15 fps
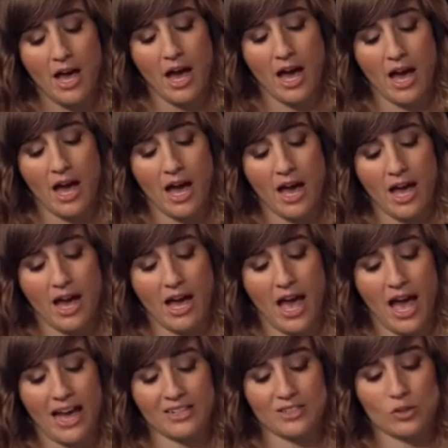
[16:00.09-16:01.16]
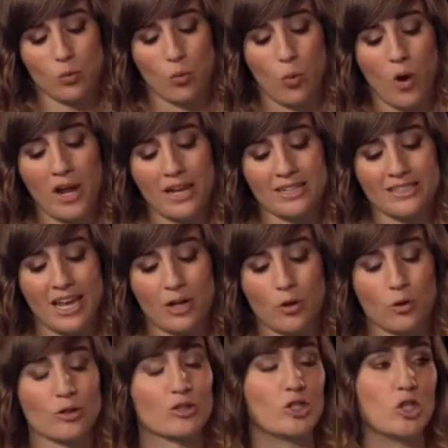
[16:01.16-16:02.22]
asked, what is
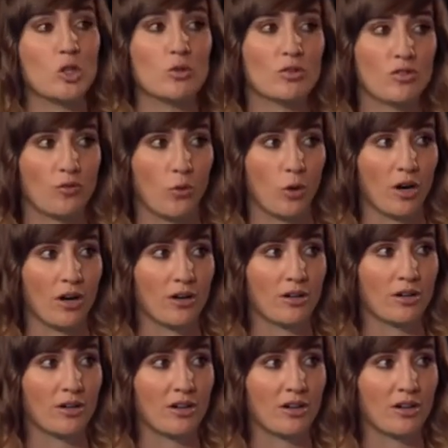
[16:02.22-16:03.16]
headquarters used for?